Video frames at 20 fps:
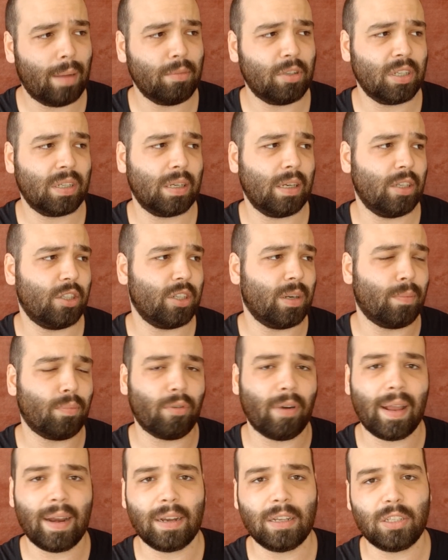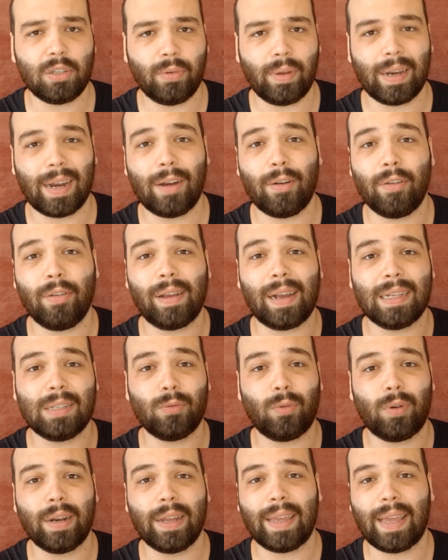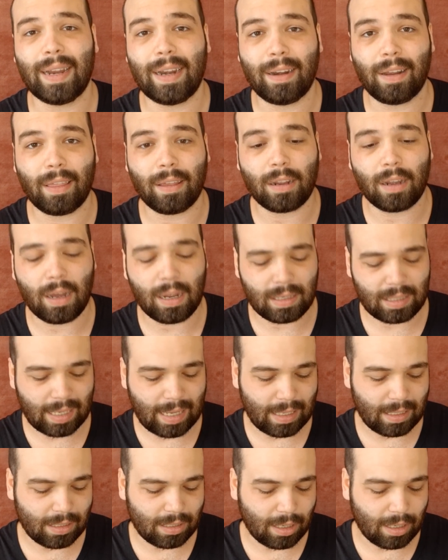I'm just going to jump right into it. I know you guys want to get into the content,